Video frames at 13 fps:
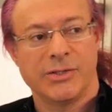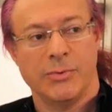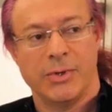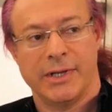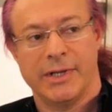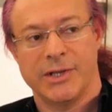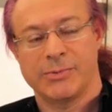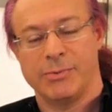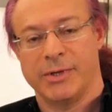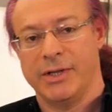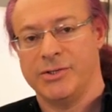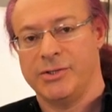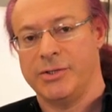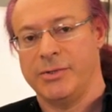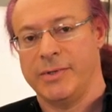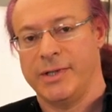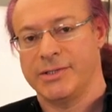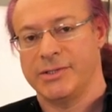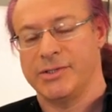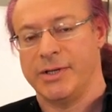So what a customer can do
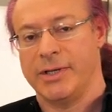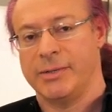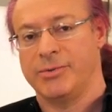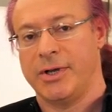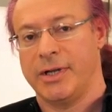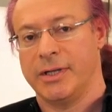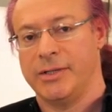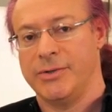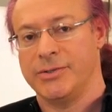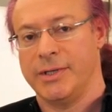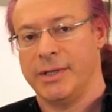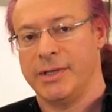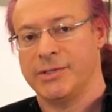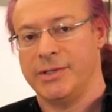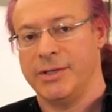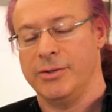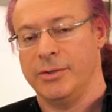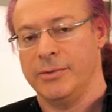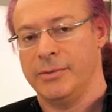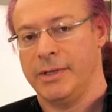is design a product using a
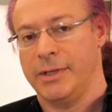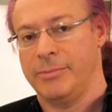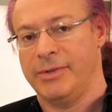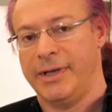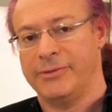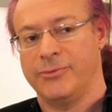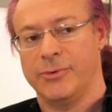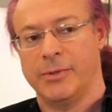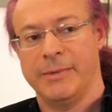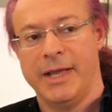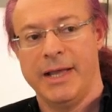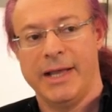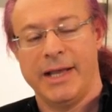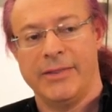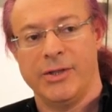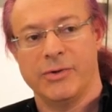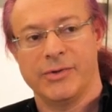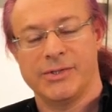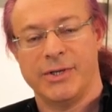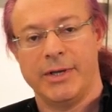single platform, and
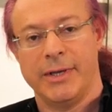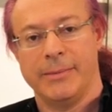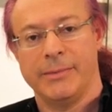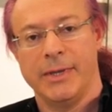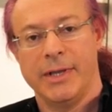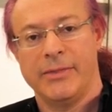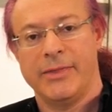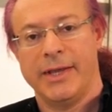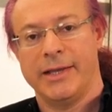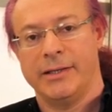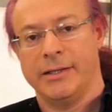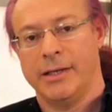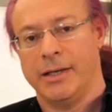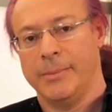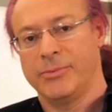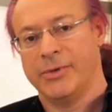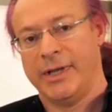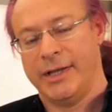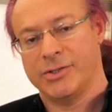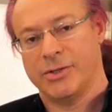then over time they can
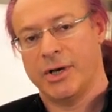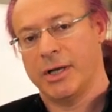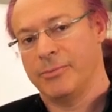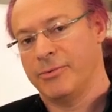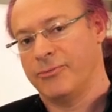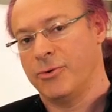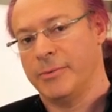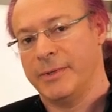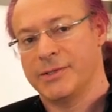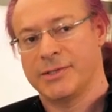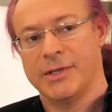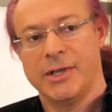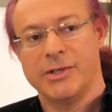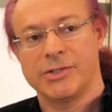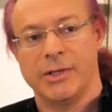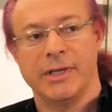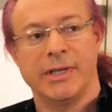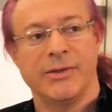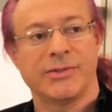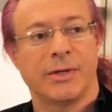upgrade to higher performance, so
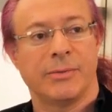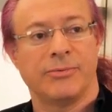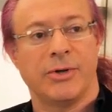it gives their